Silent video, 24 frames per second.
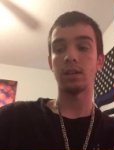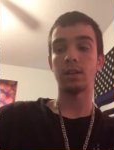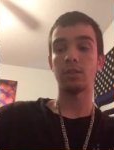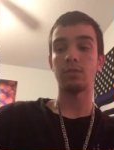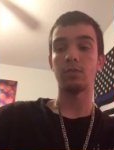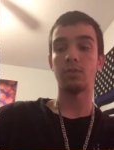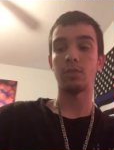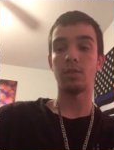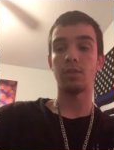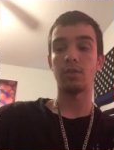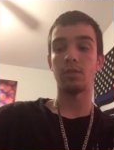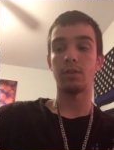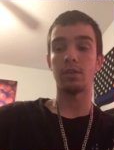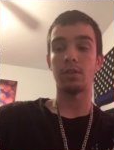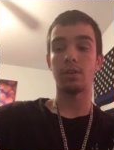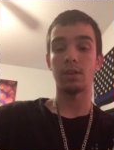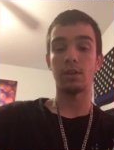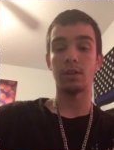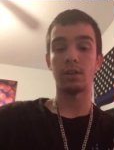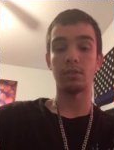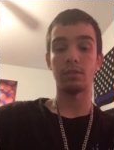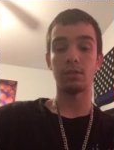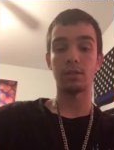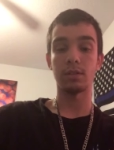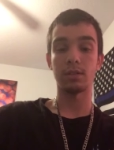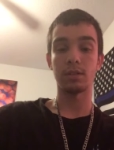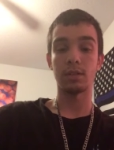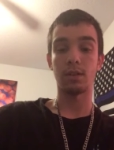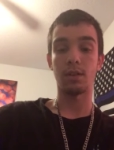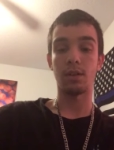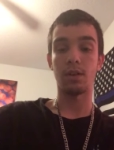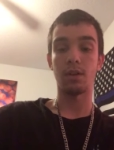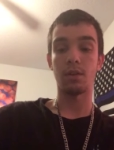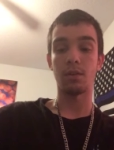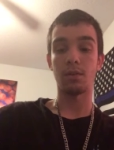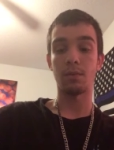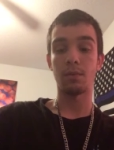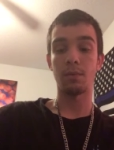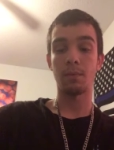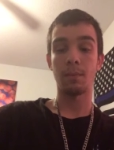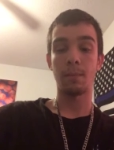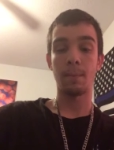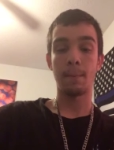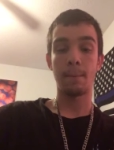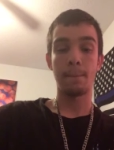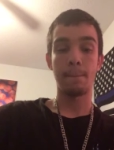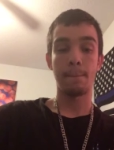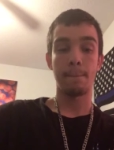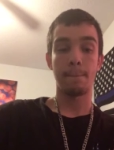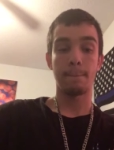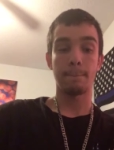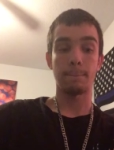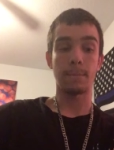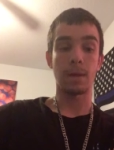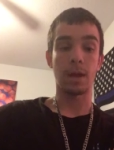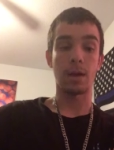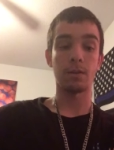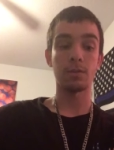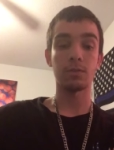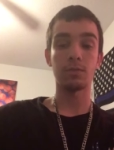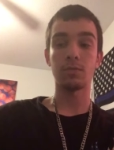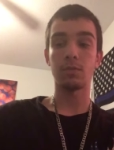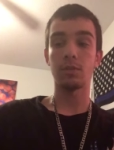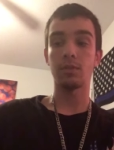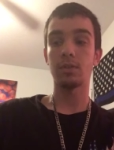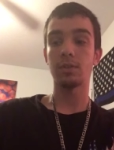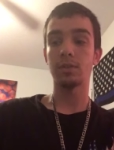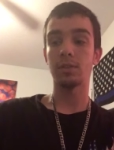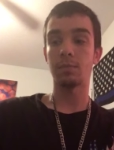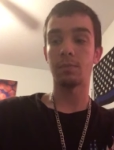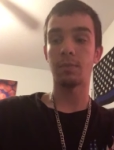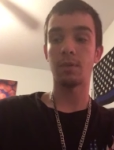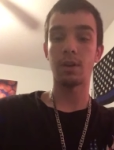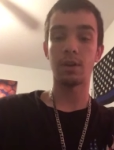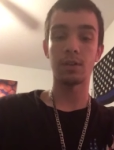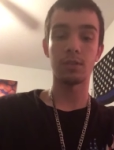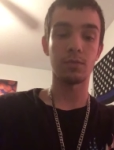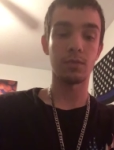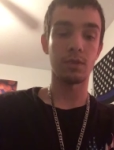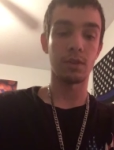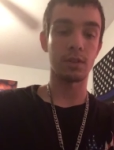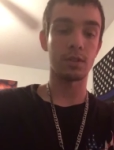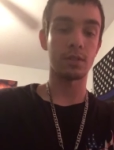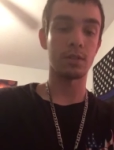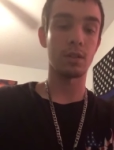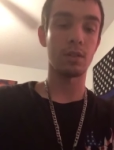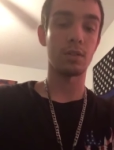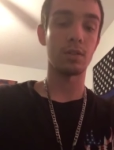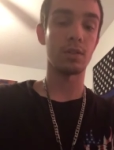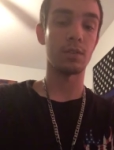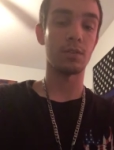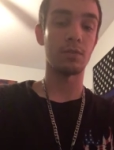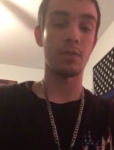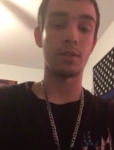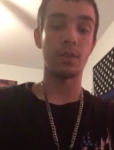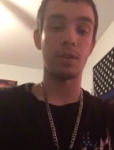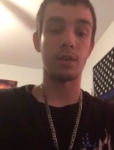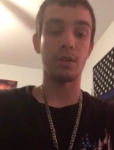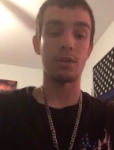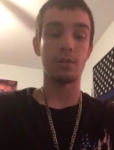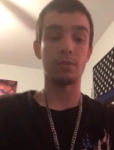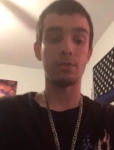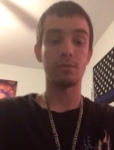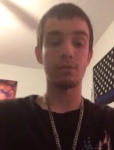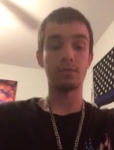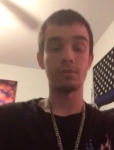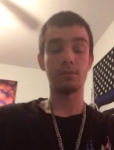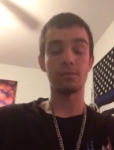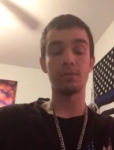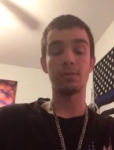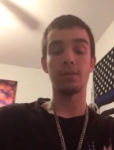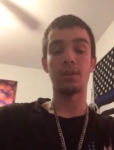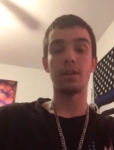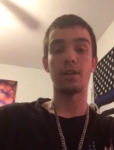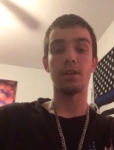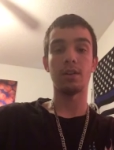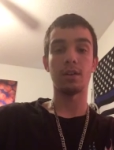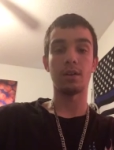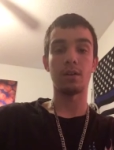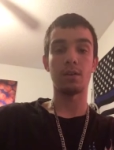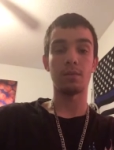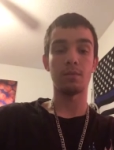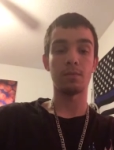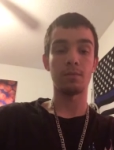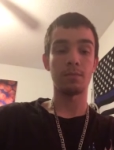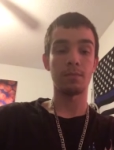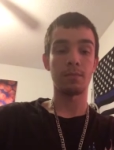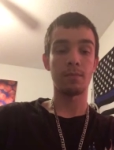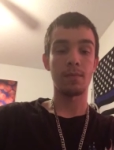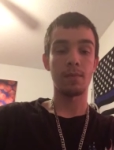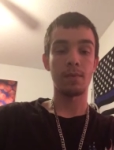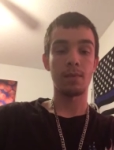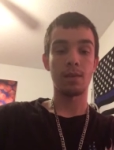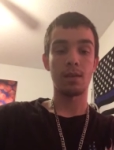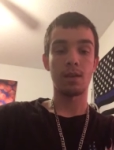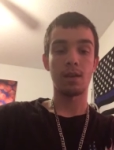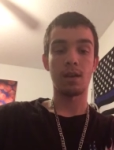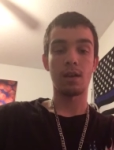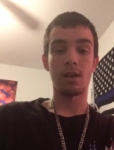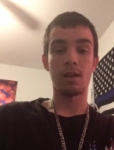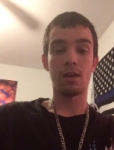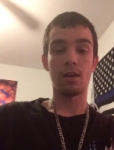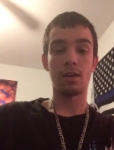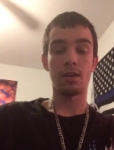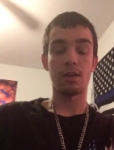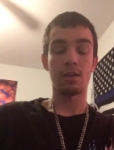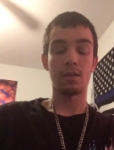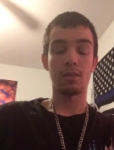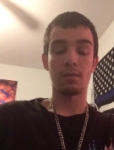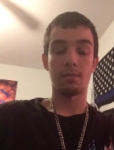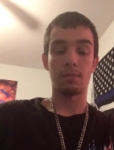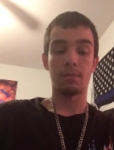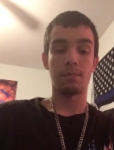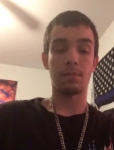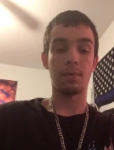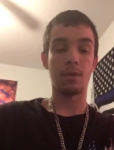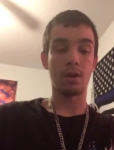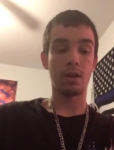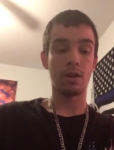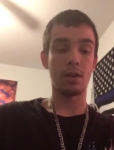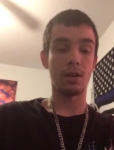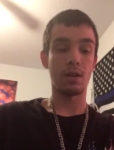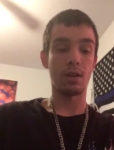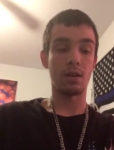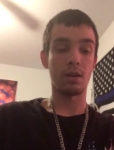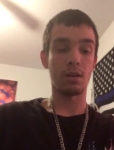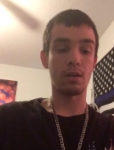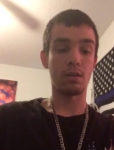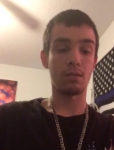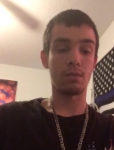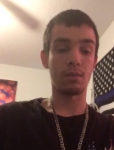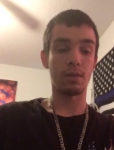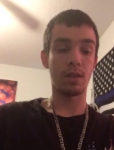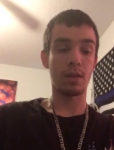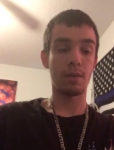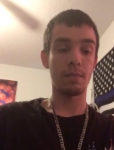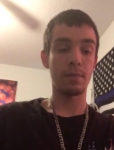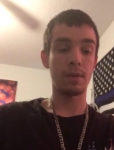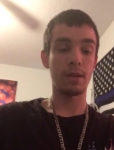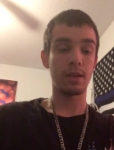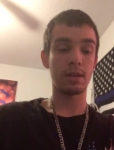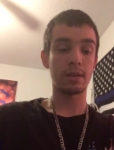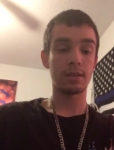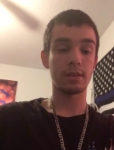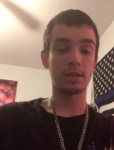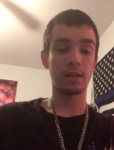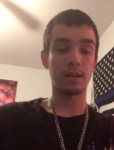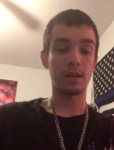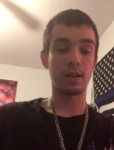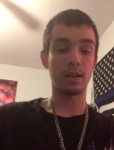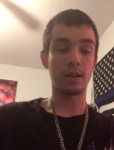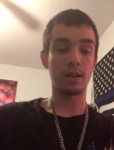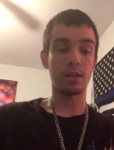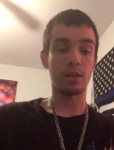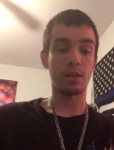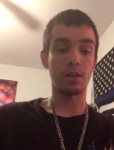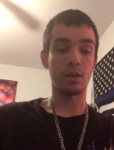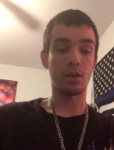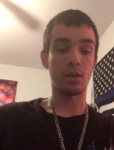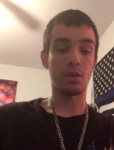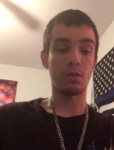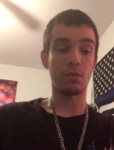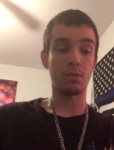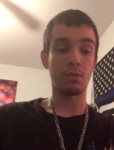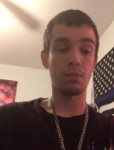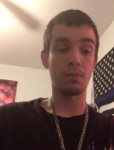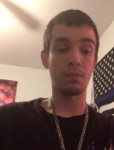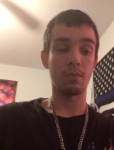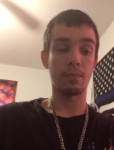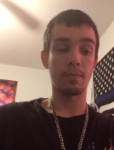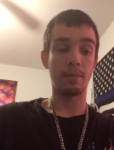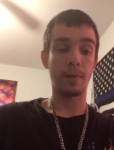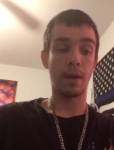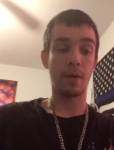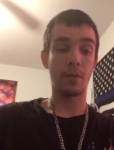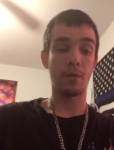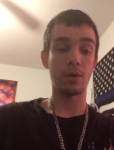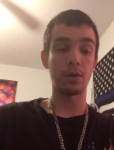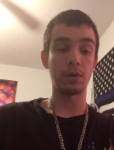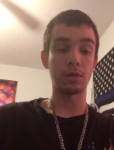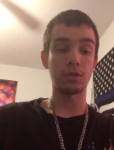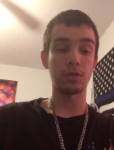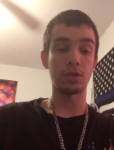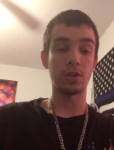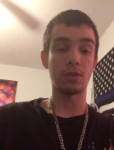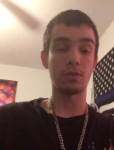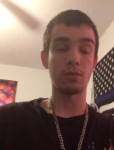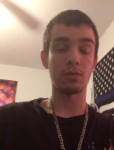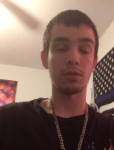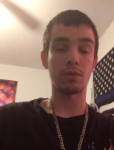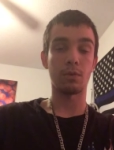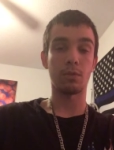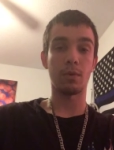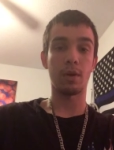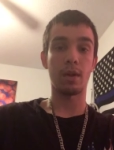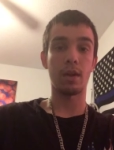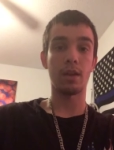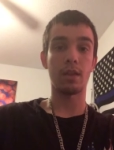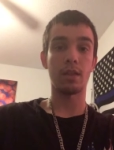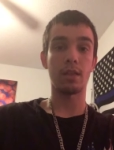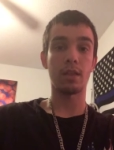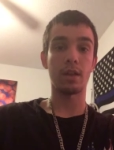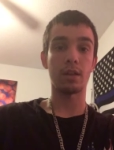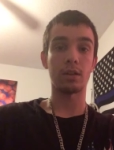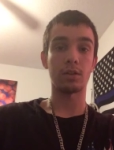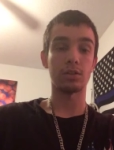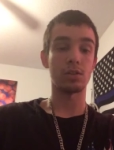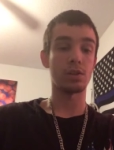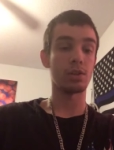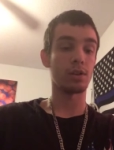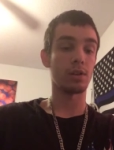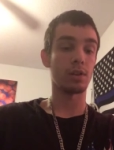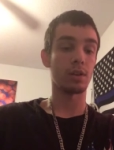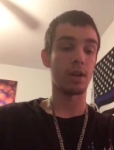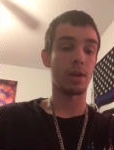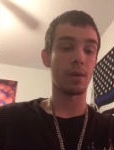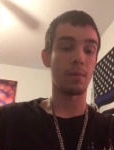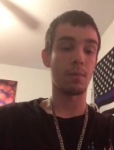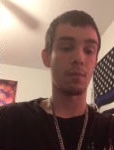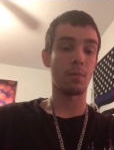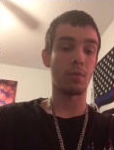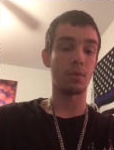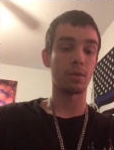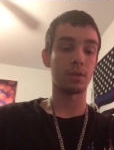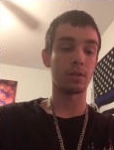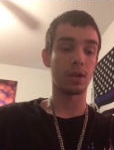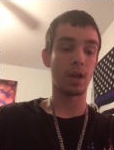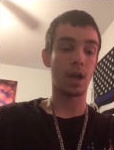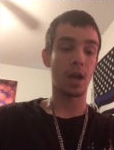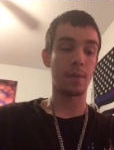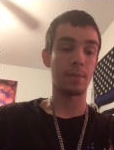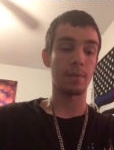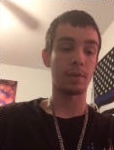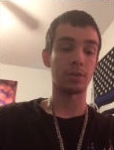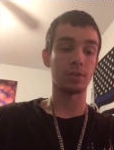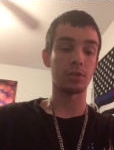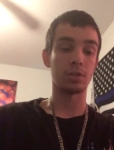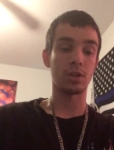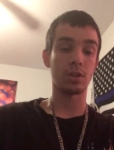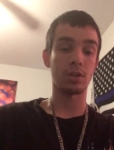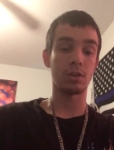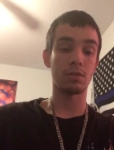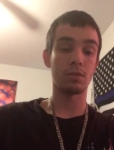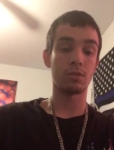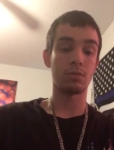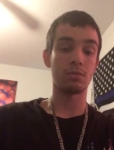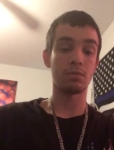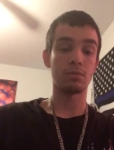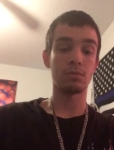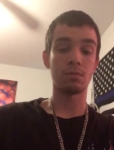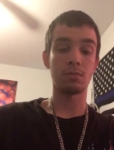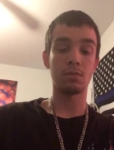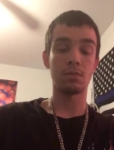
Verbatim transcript: that's really ridiculous, you know. I was really surprised when I saw this video, you know. But uh, with that being said, you know, I wish there was a way that she could get more time in jail.